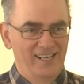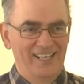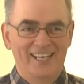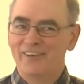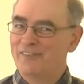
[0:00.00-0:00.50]

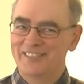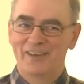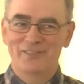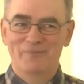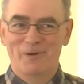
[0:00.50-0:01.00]
if
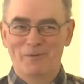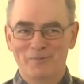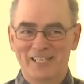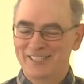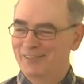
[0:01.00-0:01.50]
there's a
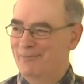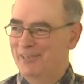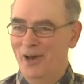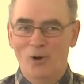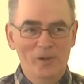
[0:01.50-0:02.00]
problem in this, you let me know.